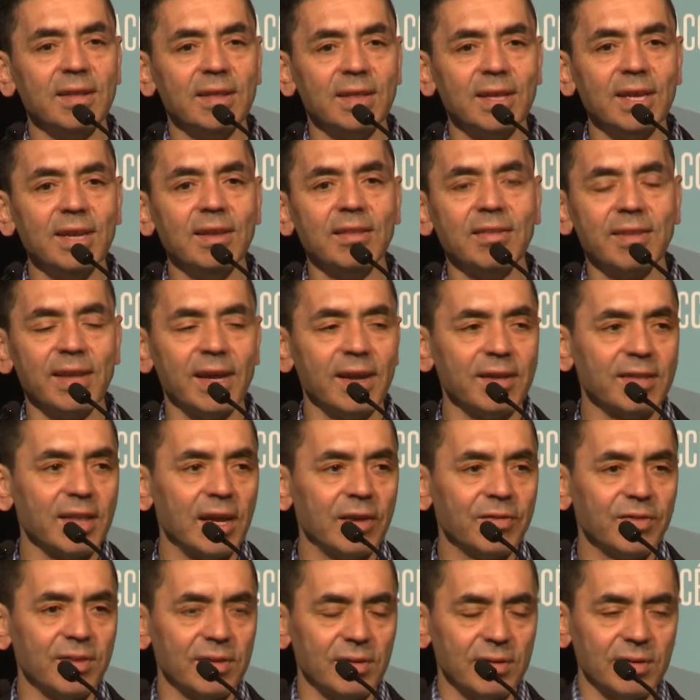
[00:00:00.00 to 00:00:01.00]
T cells
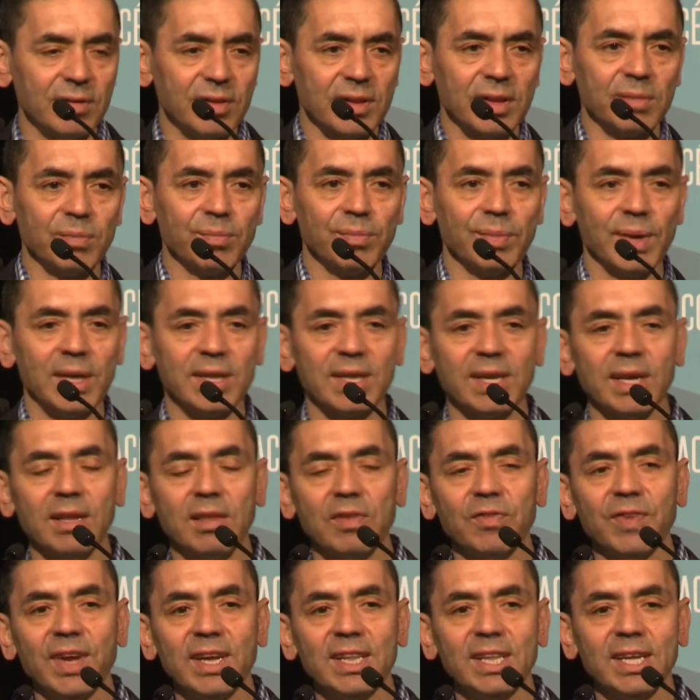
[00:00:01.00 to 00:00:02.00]
by
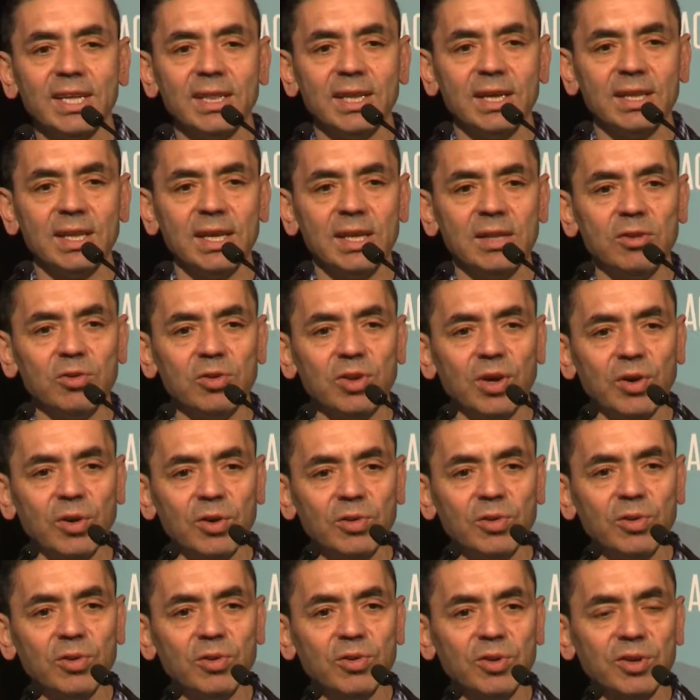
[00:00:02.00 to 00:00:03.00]
transfecting that into the
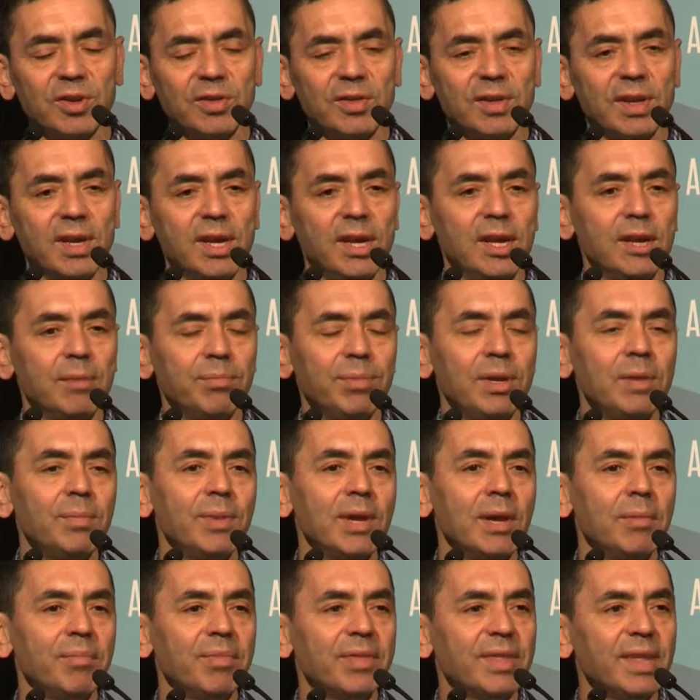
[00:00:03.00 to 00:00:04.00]
autologous
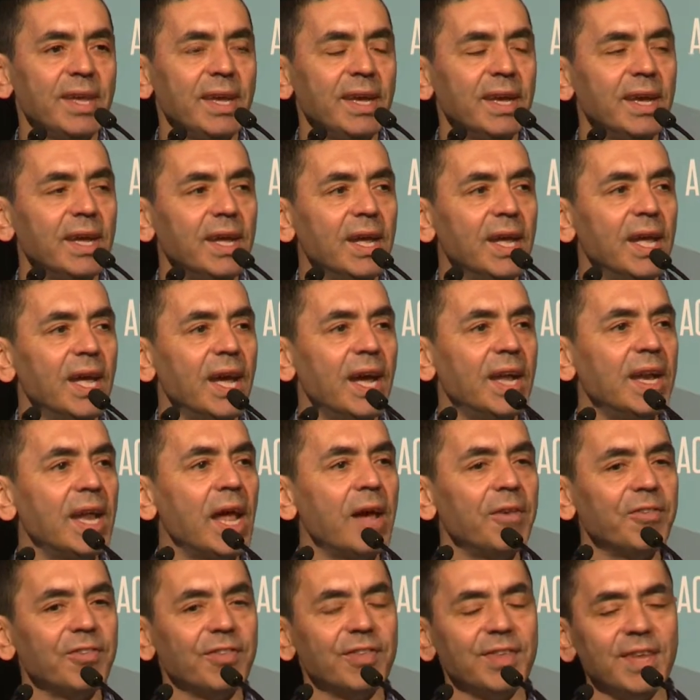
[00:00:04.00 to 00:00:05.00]
PBMC, and
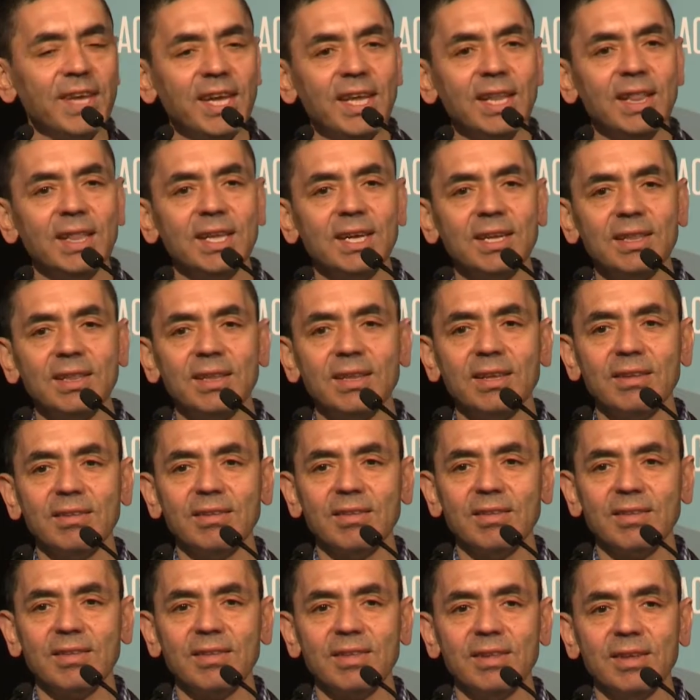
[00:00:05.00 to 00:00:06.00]
have seen that
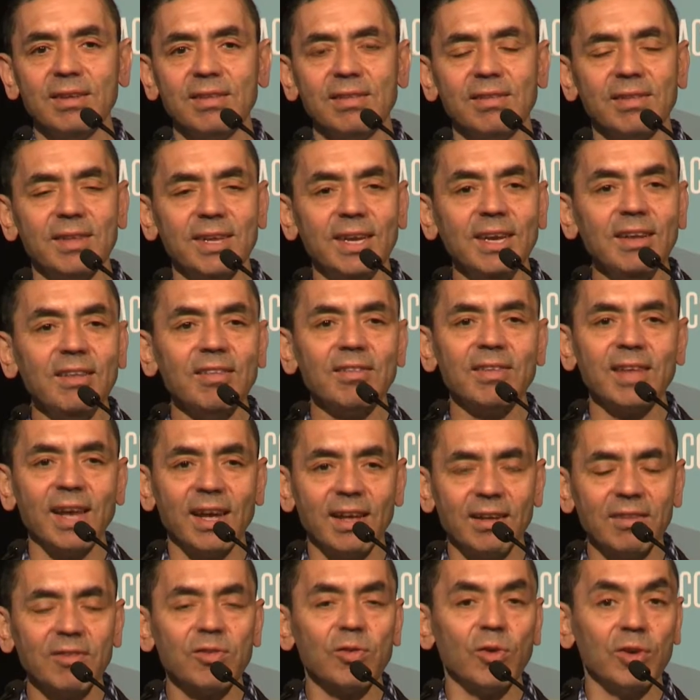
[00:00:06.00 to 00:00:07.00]
this T
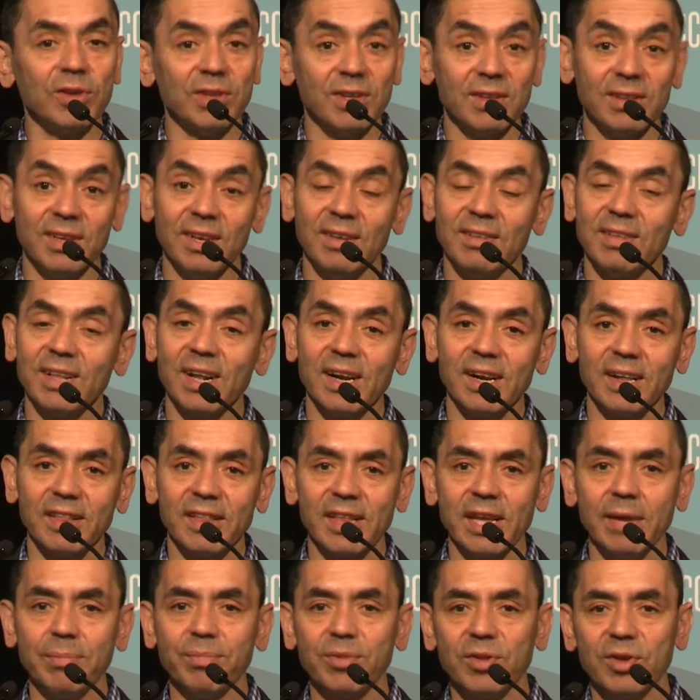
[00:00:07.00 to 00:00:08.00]
cells, or the T cell
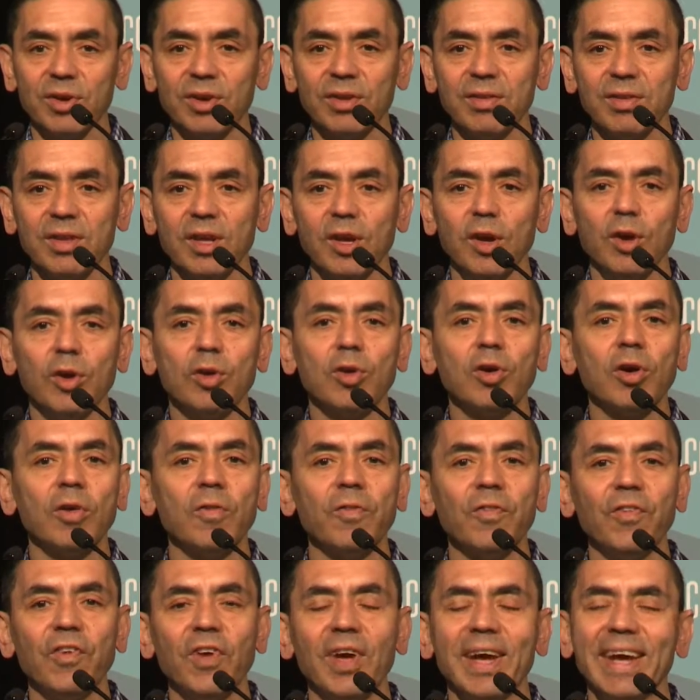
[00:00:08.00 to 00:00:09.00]
receptors,
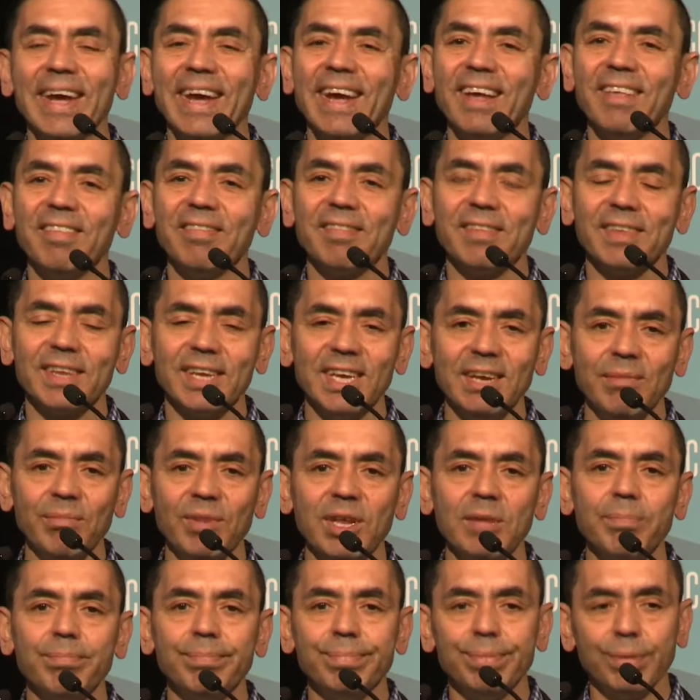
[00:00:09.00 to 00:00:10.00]
confer
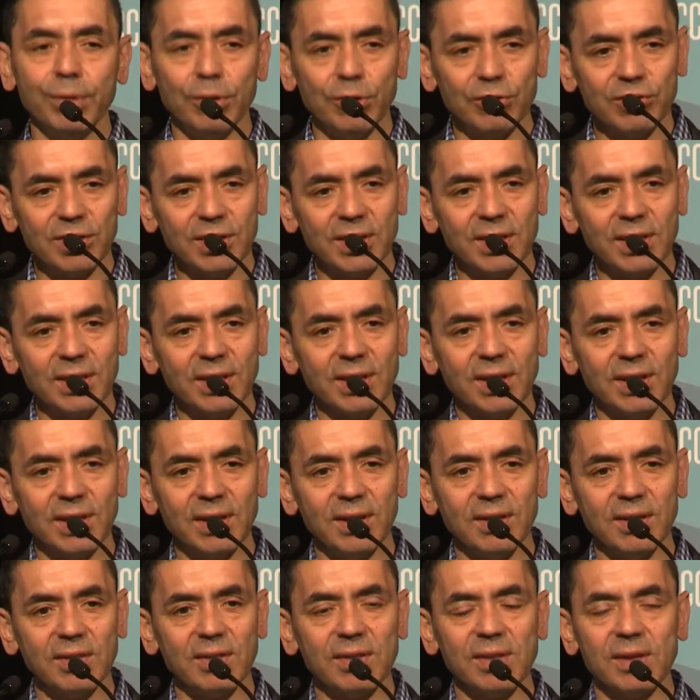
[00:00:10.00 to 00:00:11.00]
extremely potent
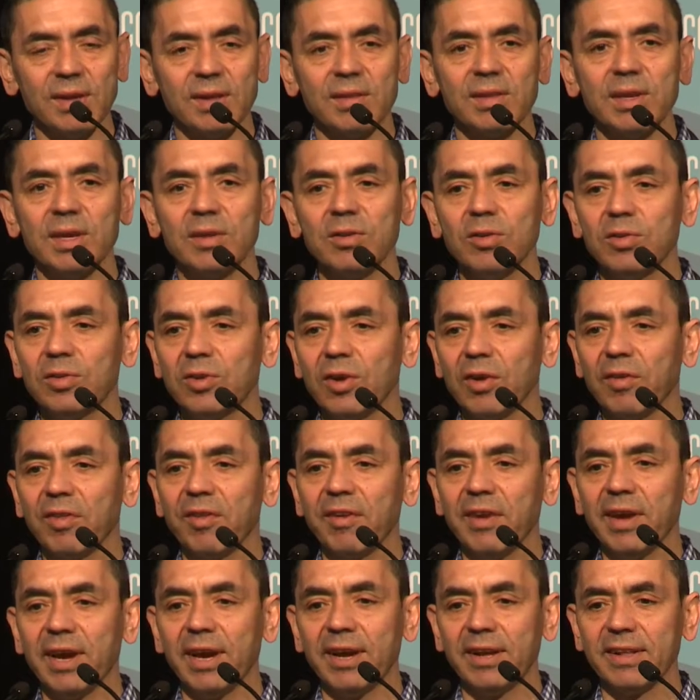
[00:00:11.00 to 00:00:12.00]
cytotoxic
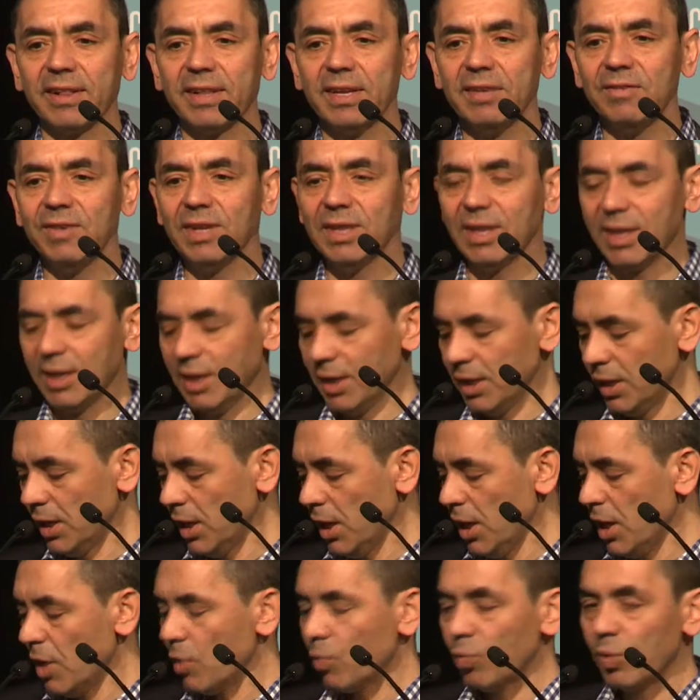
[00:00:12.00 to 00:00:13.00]
activity
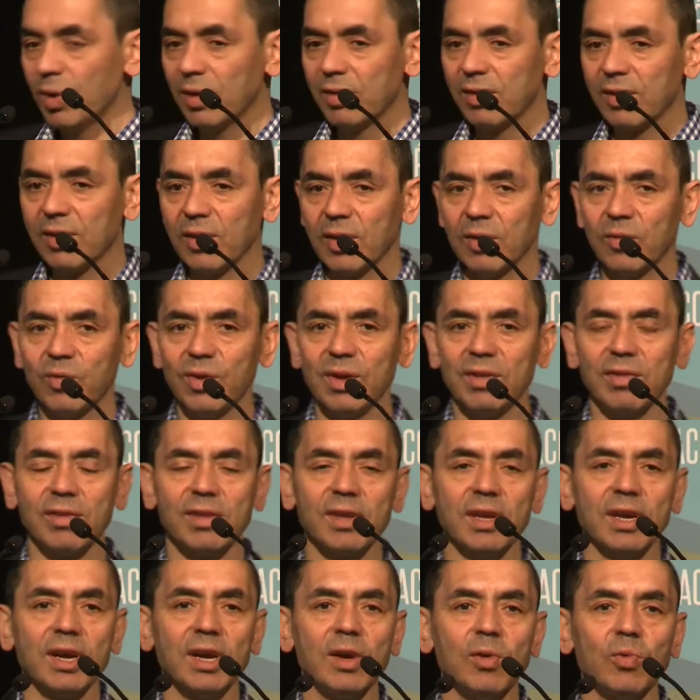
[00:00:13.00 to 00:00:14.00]
with
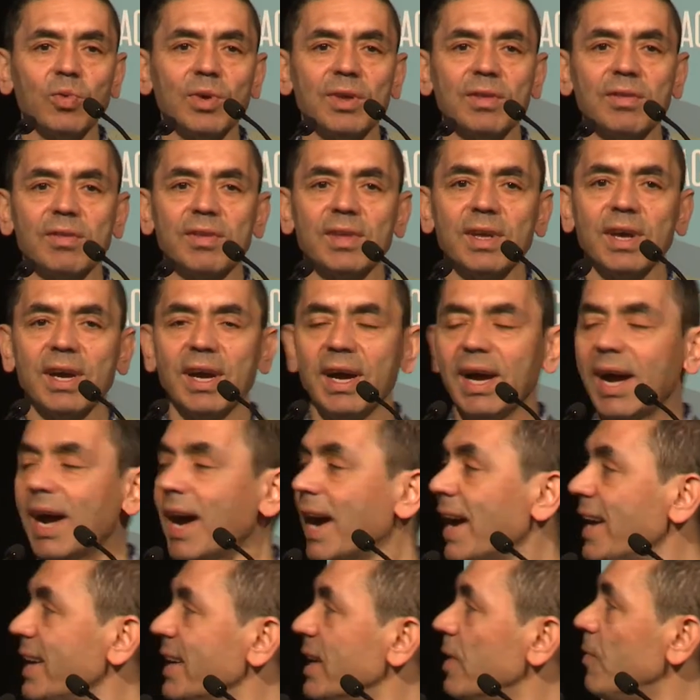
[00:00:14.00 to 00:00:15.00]

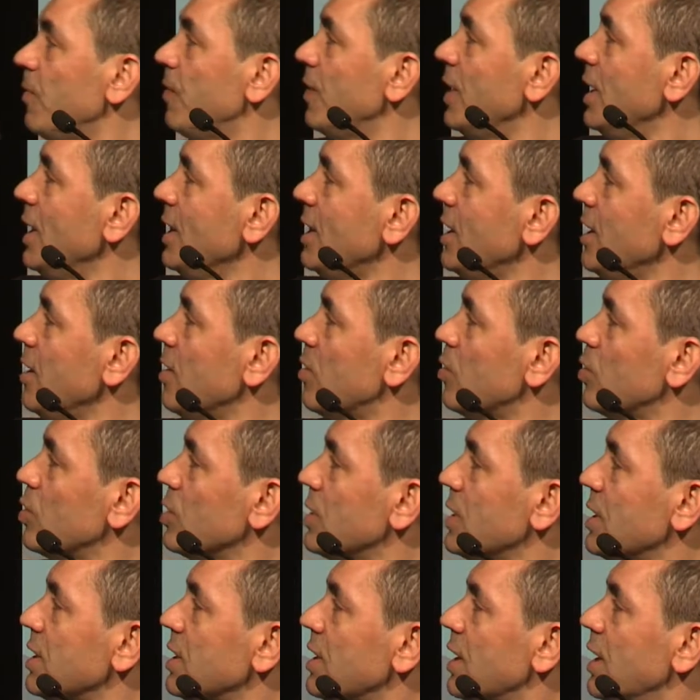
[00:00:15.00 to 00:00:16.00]
high affinity, so
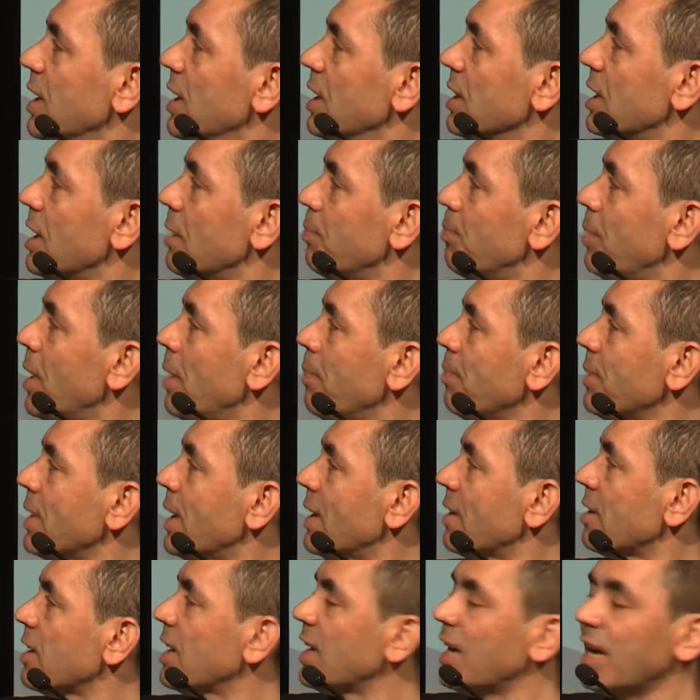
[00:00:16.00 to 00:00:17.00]
that
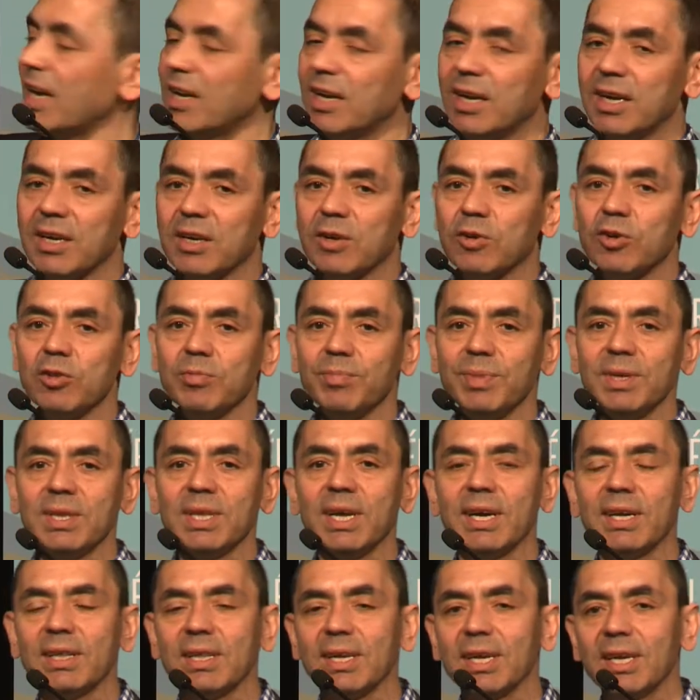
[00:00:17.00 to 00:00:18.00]
peptides could be
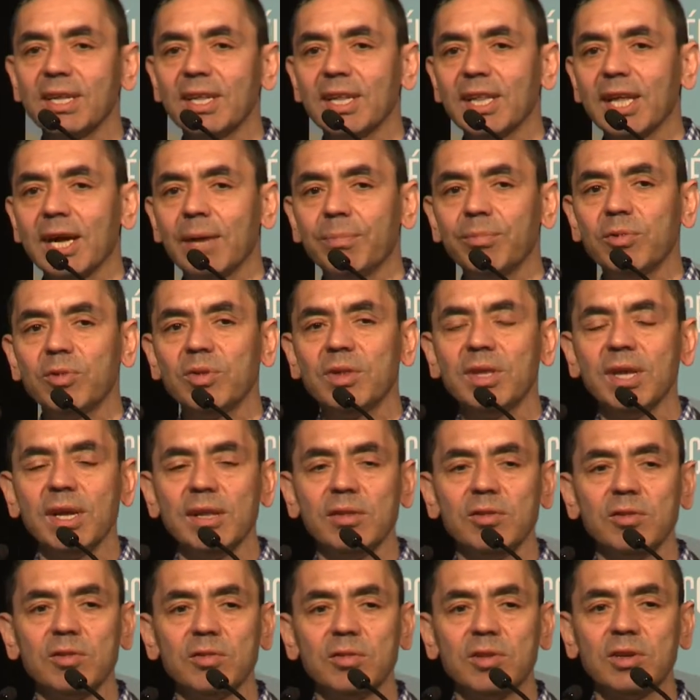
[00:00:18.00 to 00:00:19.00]
titrated up to 10
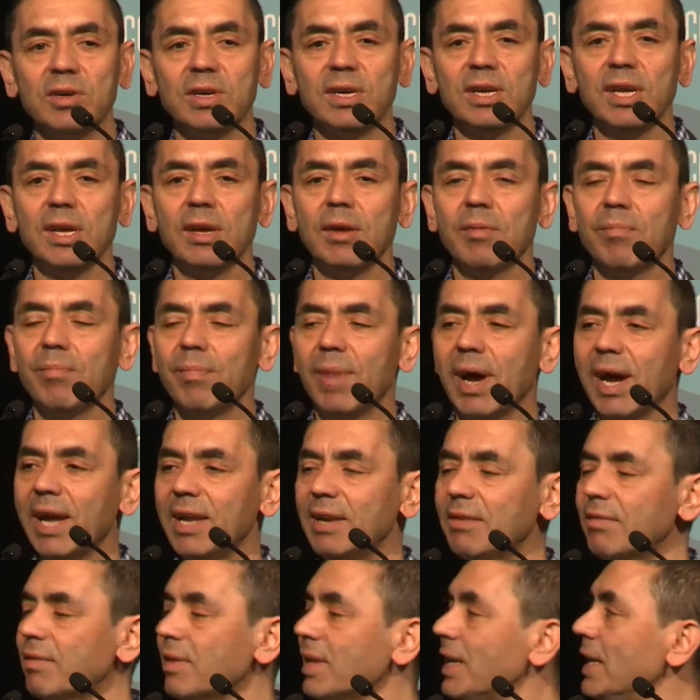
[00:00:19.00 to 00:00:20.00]
to the
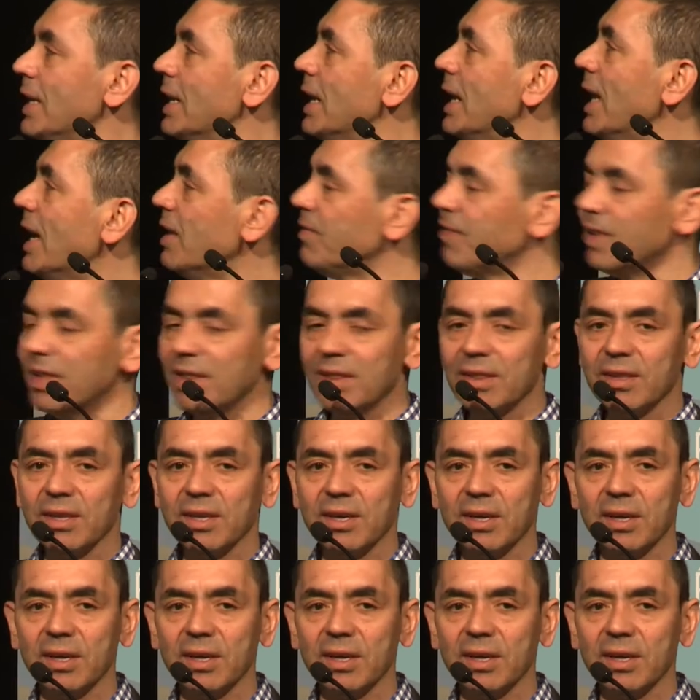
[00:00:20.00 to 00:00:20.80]
-11,